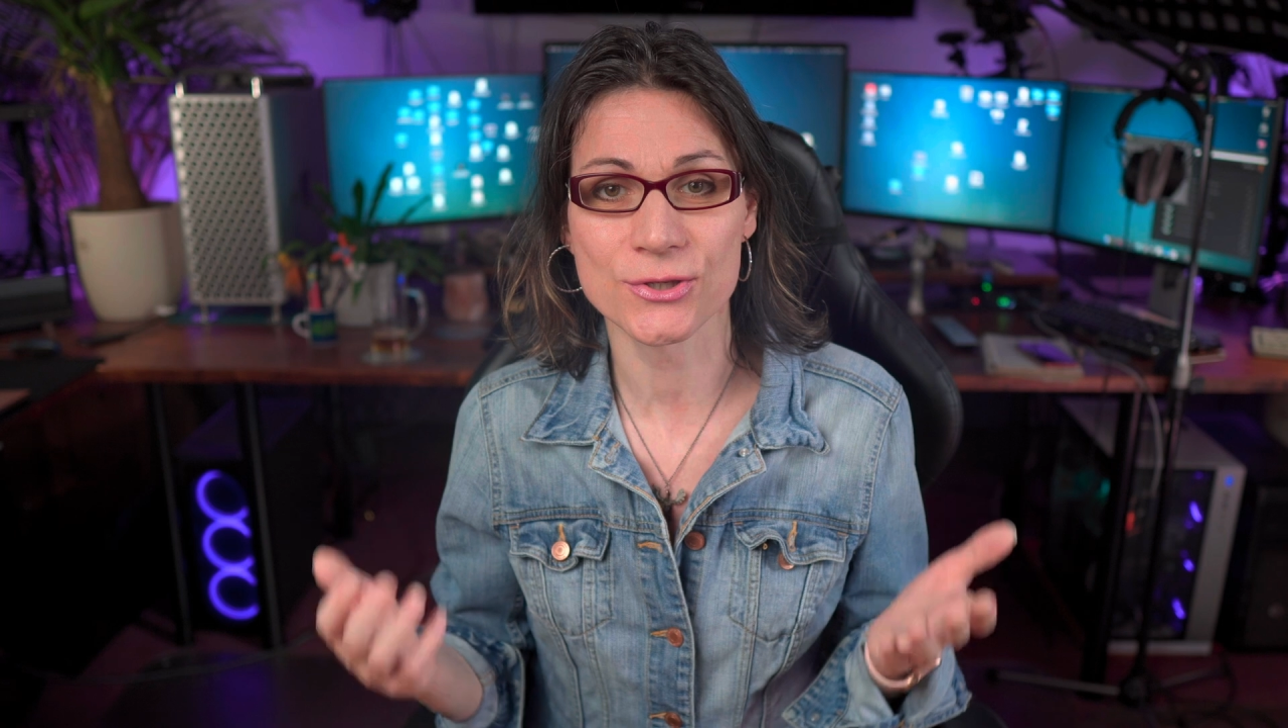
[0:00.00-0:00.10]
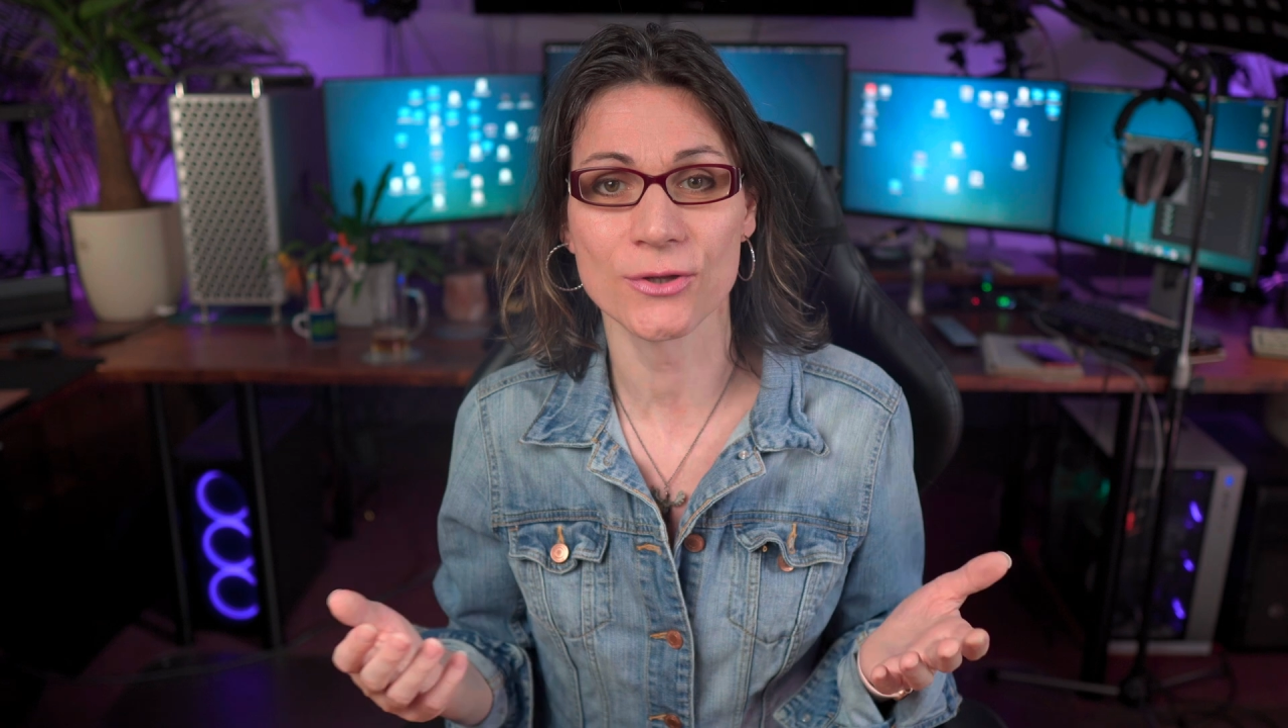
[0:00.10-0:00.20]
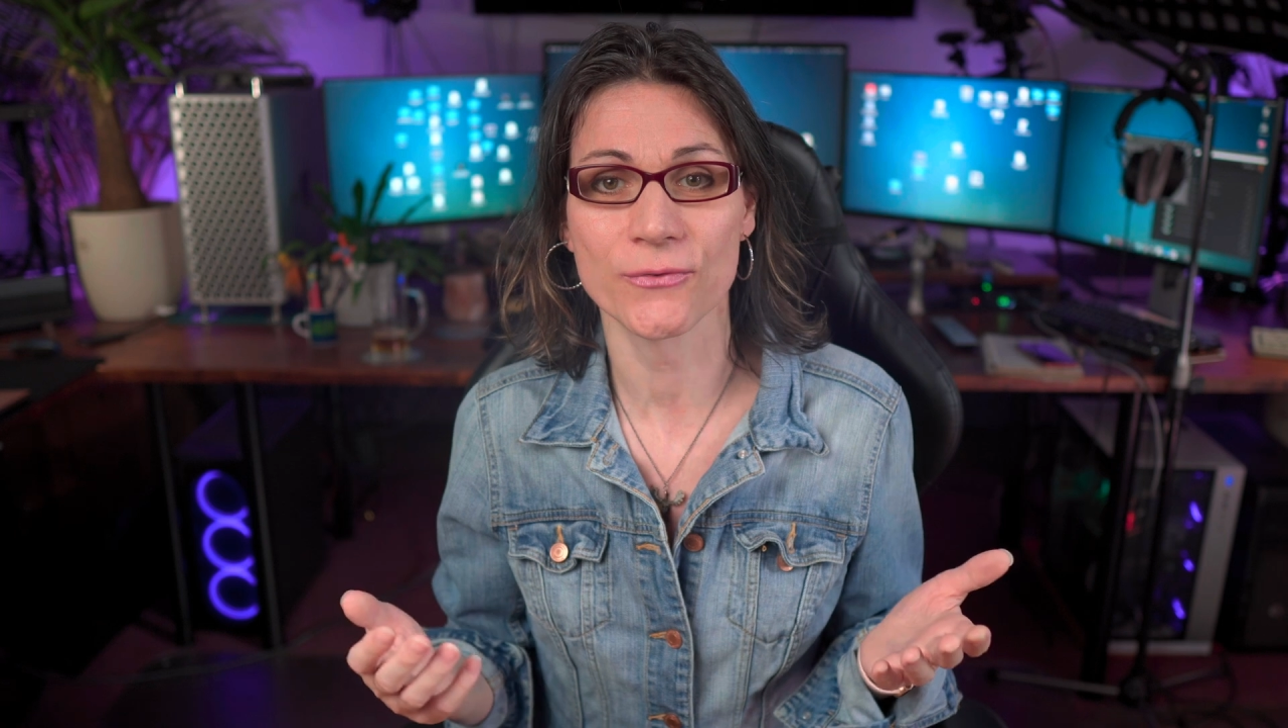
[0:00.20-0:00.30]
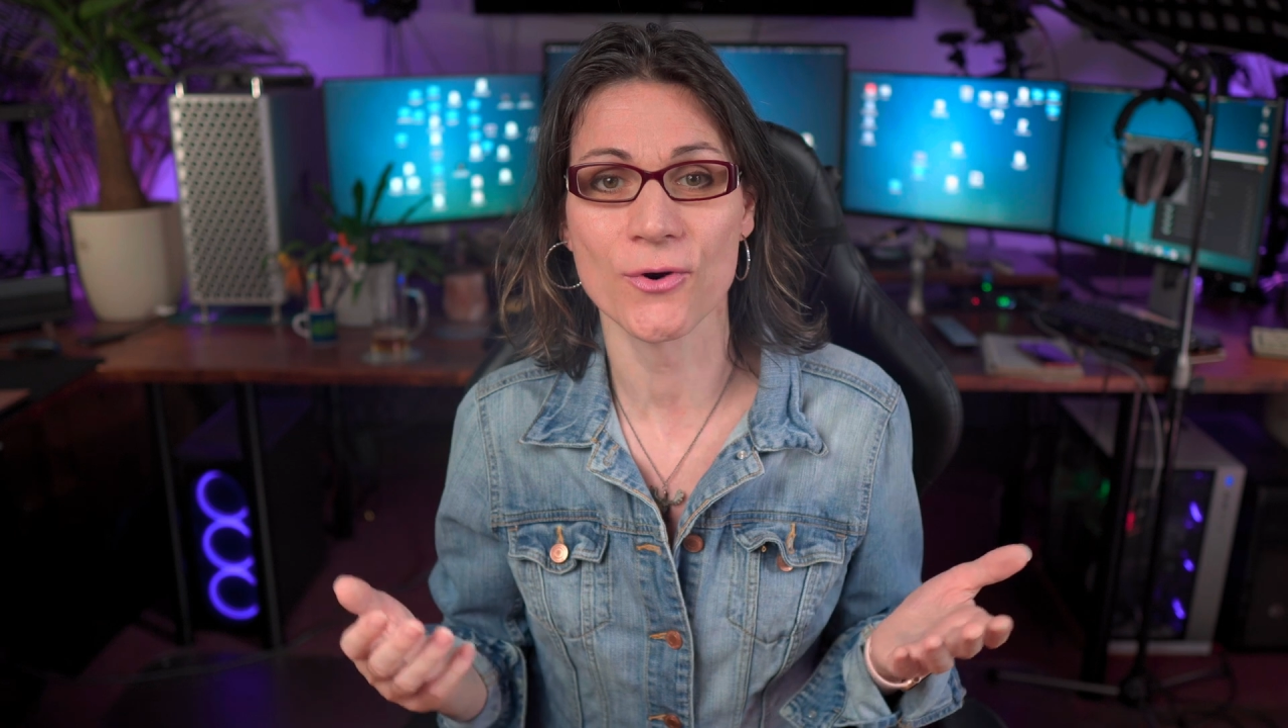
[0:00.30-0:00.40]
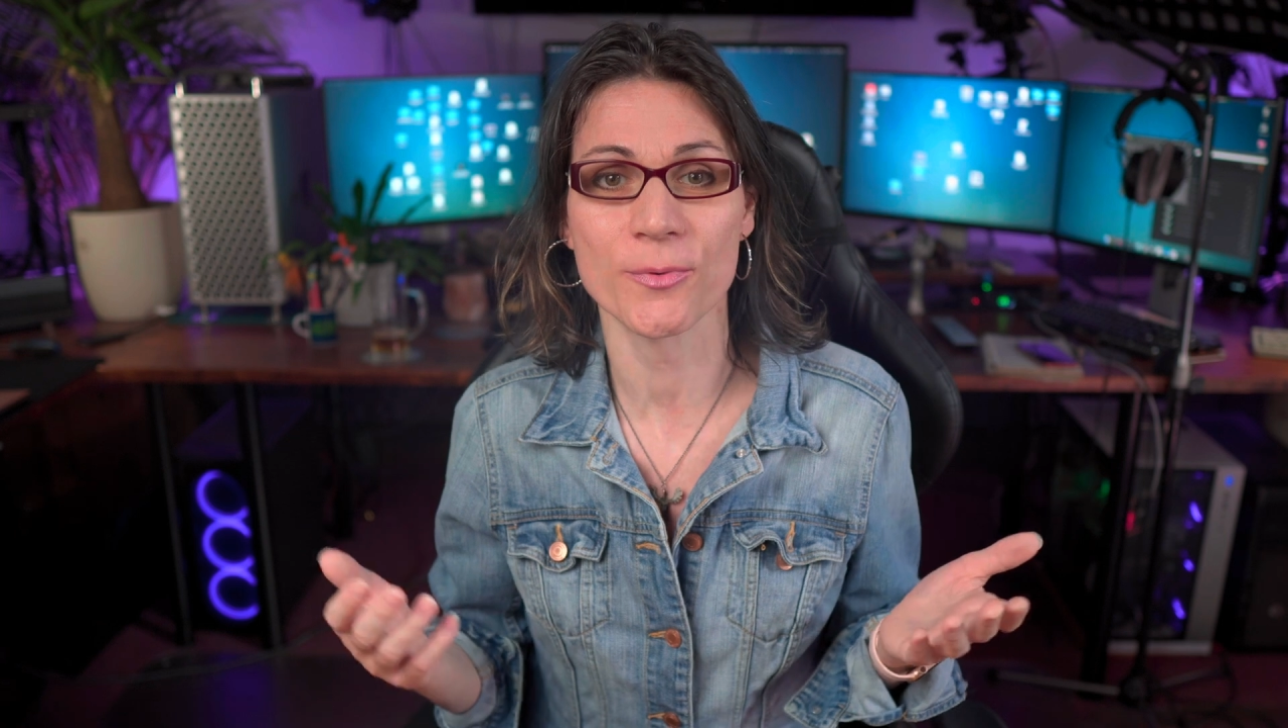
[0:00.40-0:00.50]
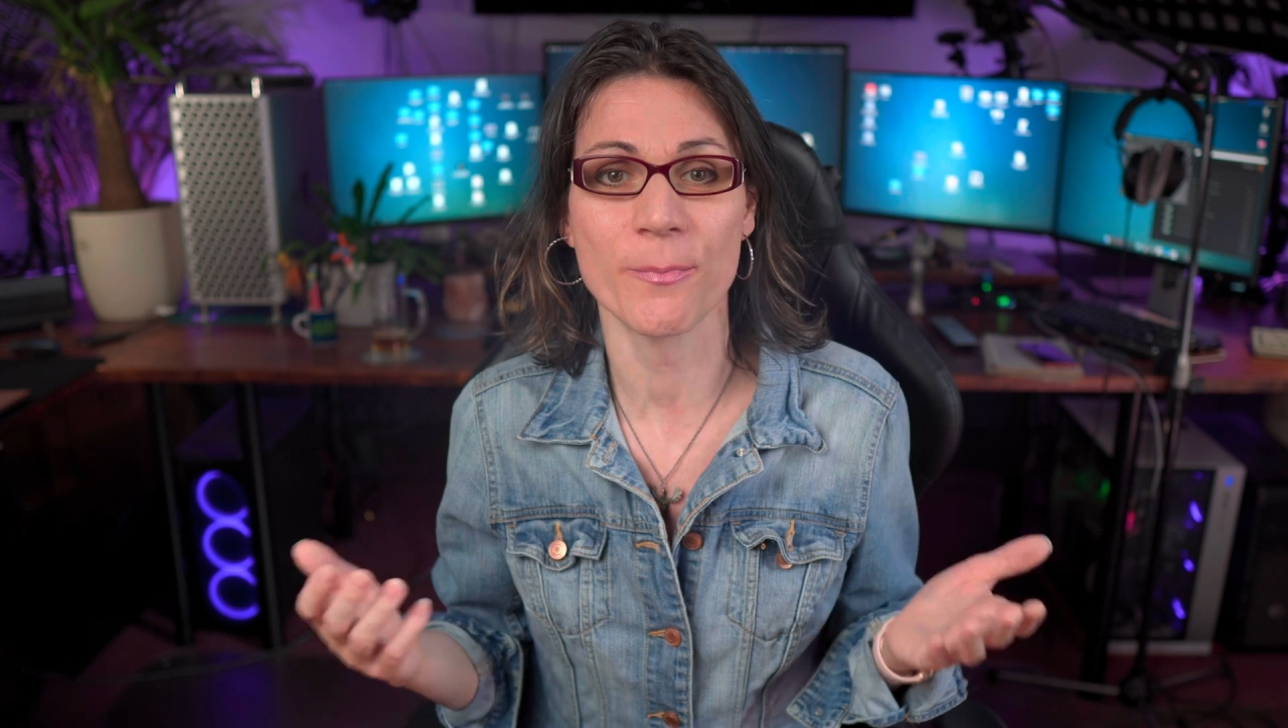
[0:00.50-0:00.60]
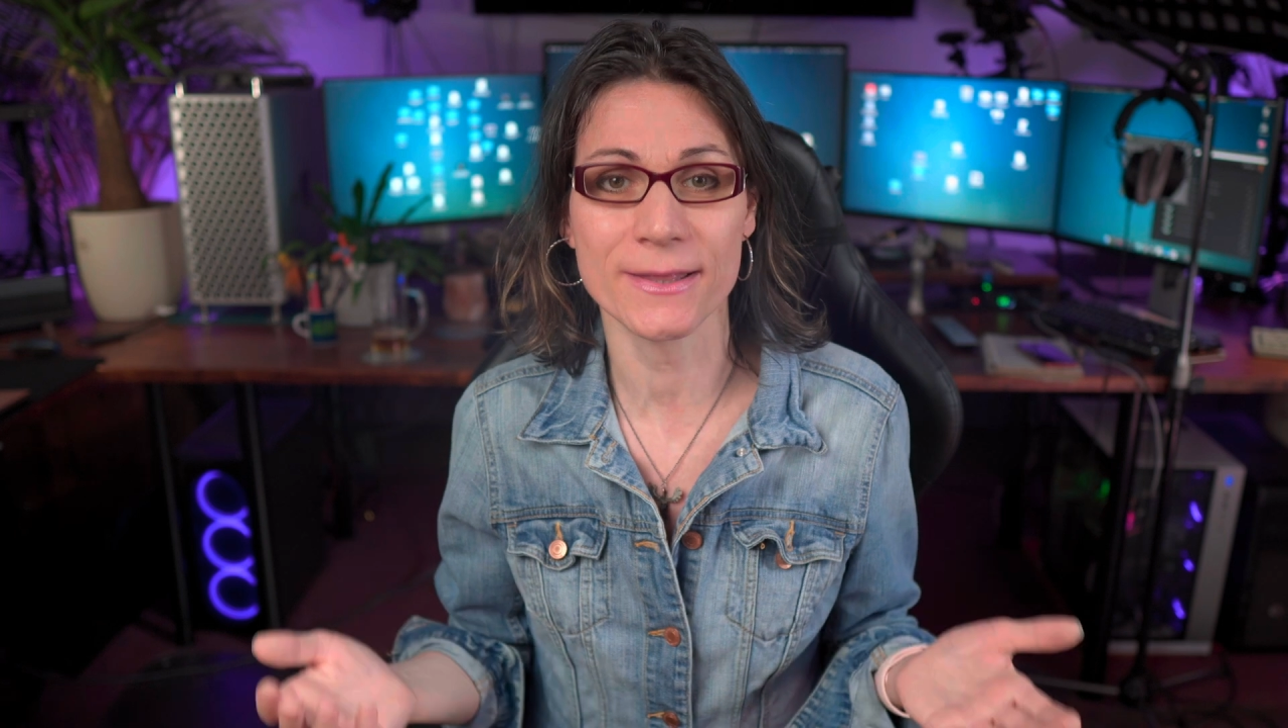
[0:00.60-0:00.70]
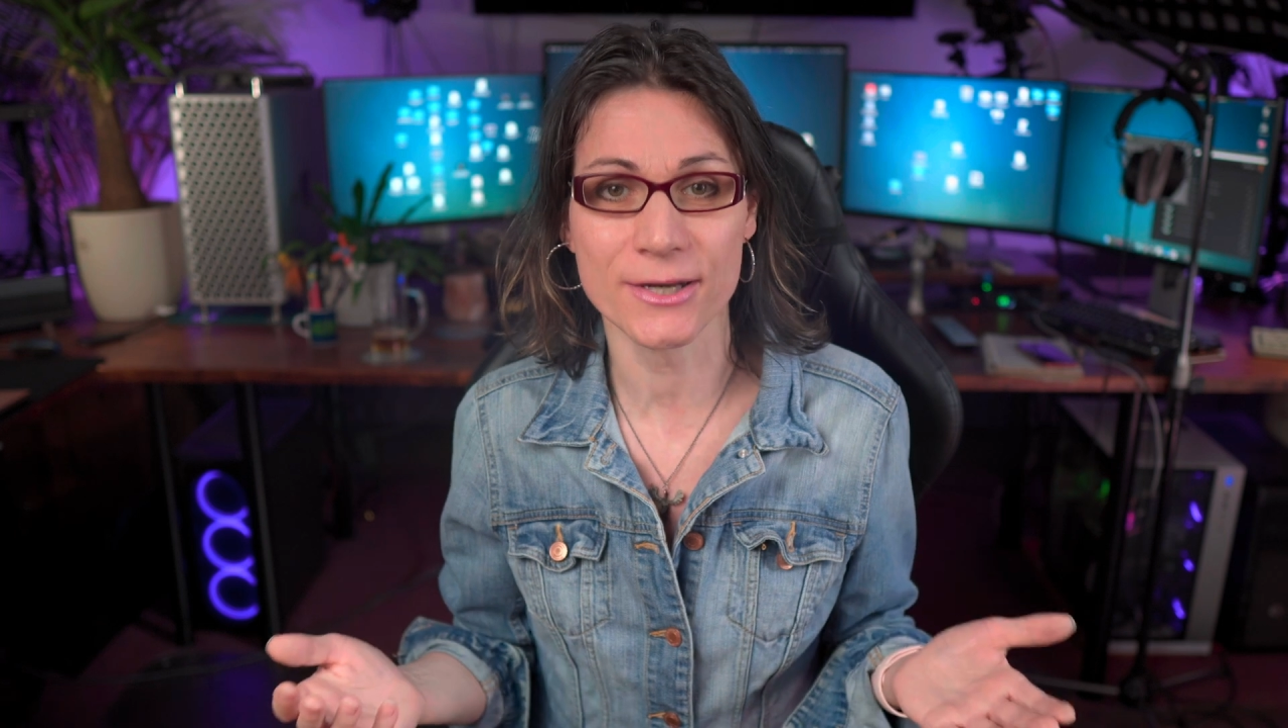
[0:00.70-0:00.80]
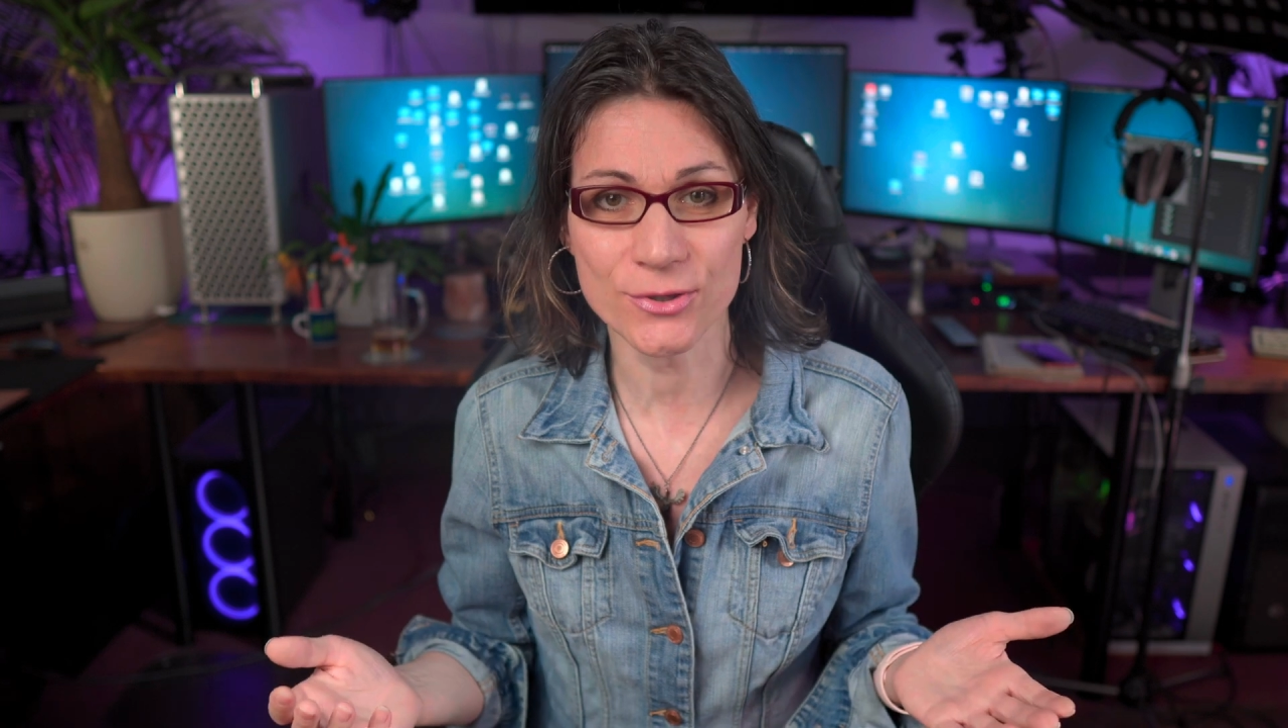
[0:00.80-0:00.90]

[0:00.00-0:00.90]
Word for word: slot for better